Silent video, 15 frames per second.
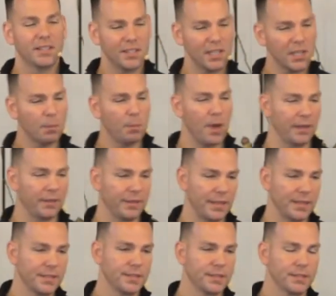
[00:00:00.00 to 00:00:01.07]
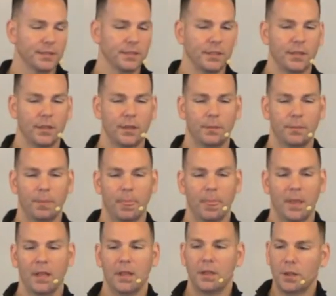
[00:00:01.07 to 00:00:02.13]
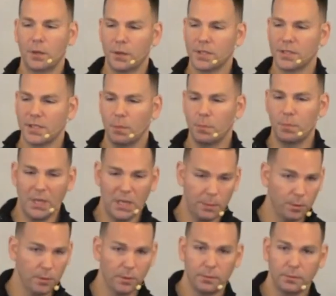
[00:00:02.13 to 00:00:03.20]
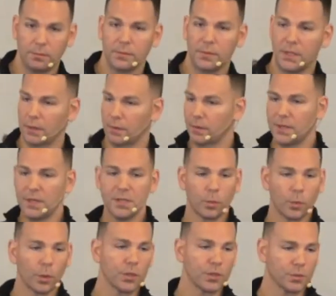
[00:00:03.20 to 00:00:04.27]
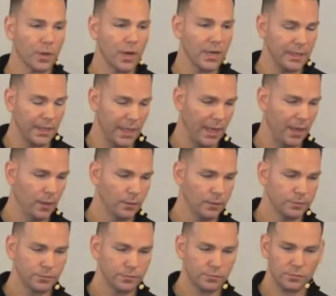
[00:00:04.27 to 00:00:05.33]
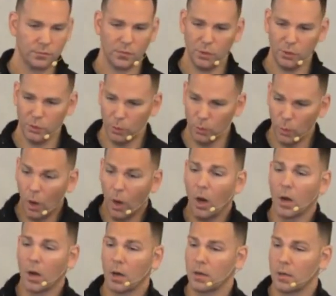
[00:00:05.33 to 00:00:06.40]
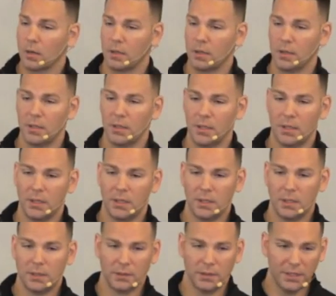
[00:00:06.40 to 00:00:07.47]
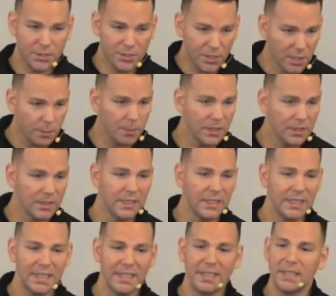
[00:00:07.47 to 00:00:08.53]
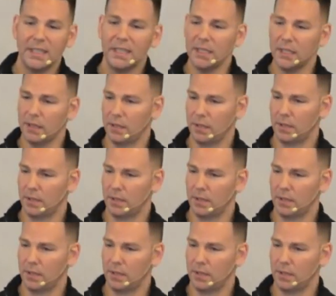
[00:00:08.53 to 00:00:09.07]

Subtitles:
think about this, There's some people hearing these words right now who are legitimately in need.